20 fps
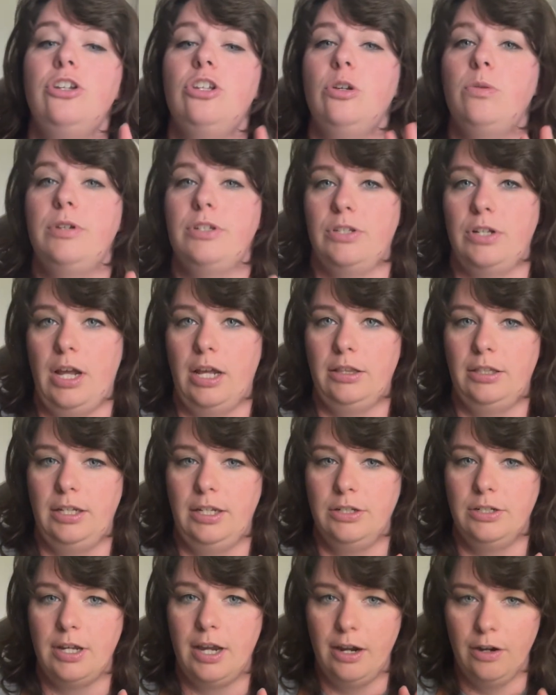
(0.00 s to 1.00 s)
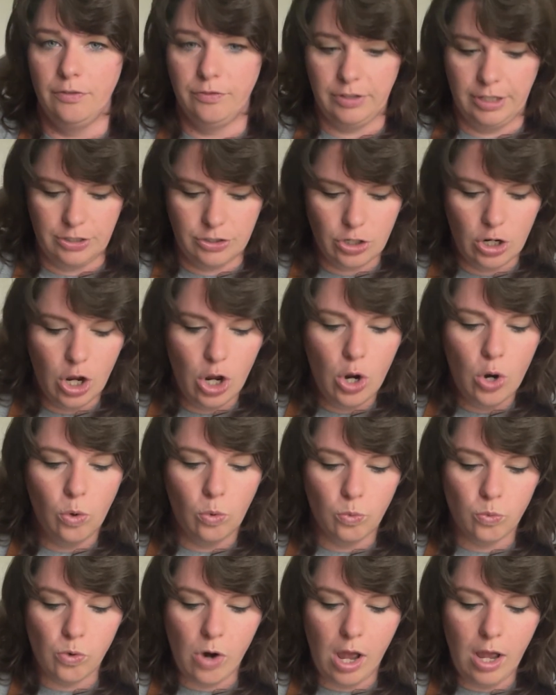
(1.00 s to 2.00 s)
you, is not the entire fleece.
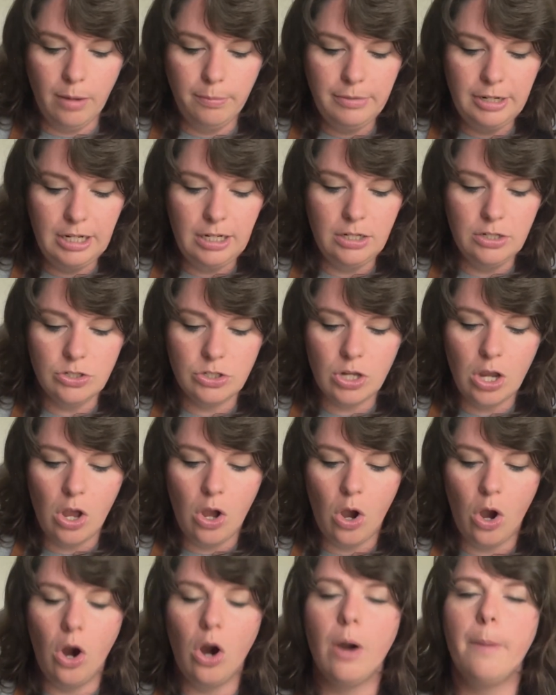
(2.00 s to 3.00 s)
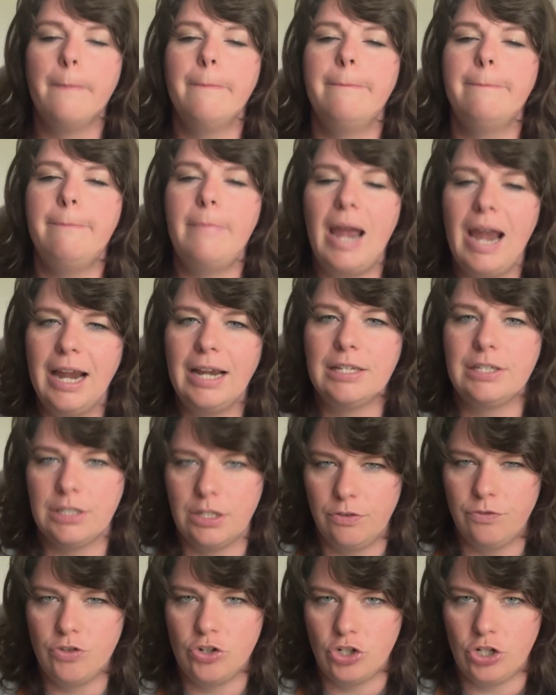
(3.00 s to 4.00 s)
Romneys are
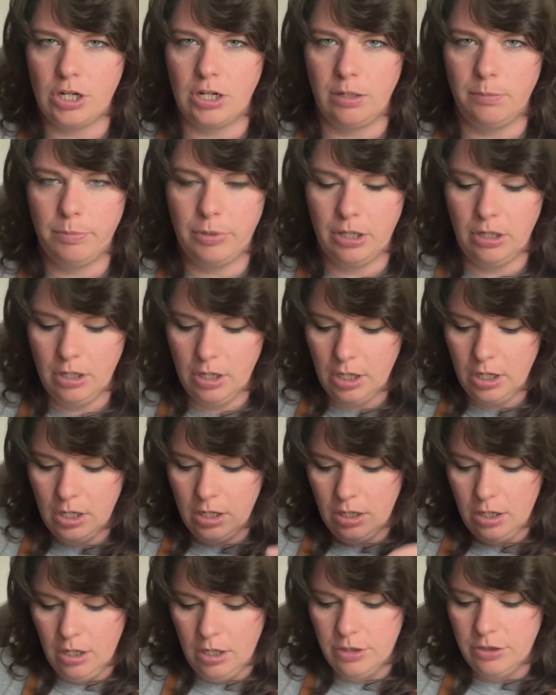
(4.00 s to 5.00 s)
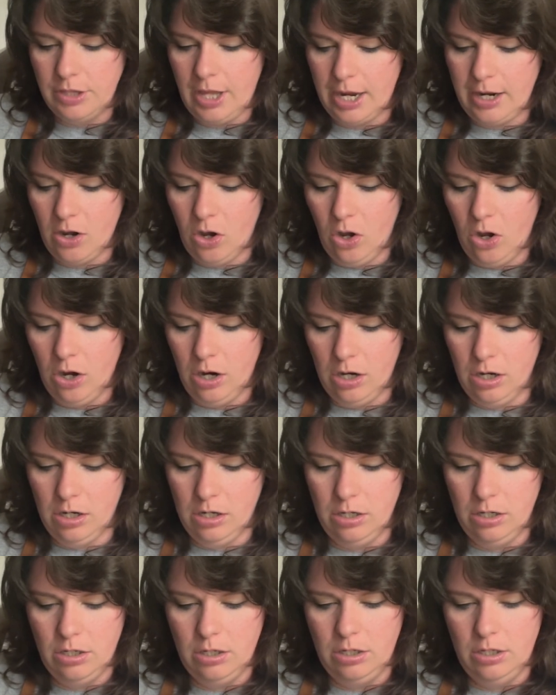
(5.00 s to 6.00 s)
massive sheep. They
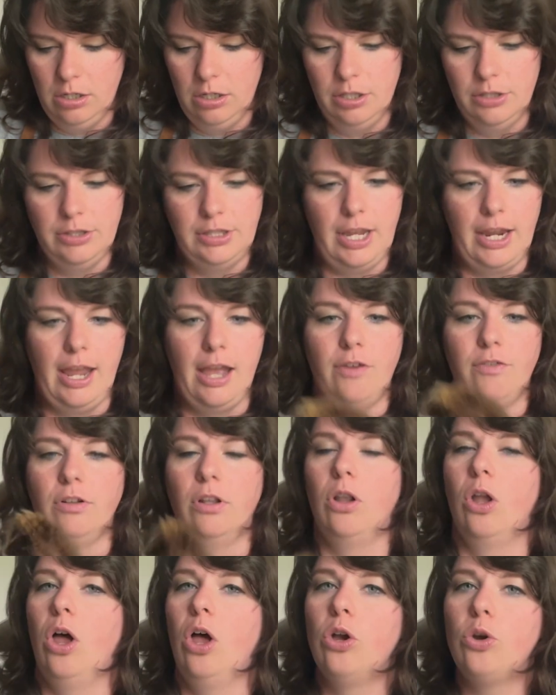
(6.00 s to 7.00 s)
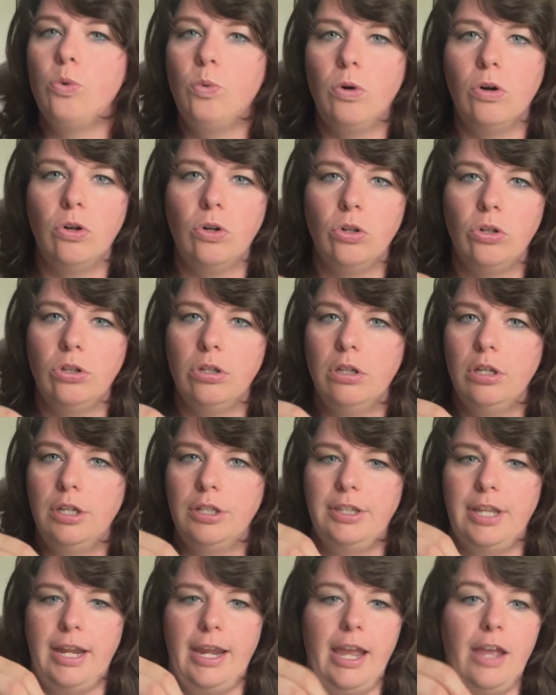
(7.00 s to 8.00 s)
have long wool,
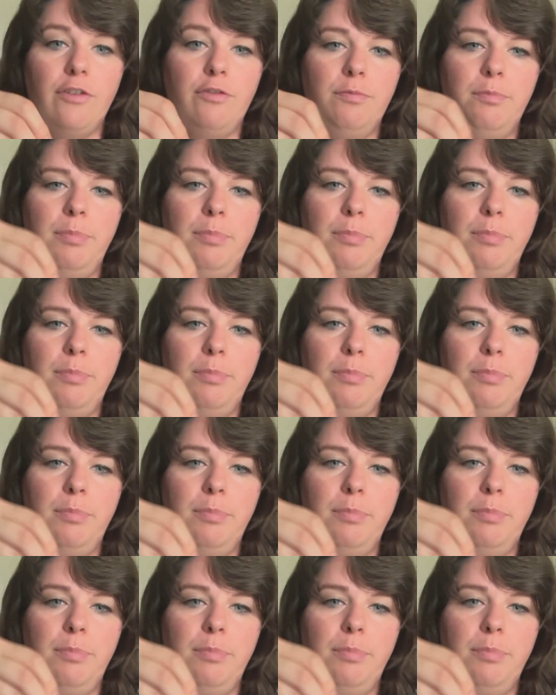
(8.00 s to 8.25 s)
they have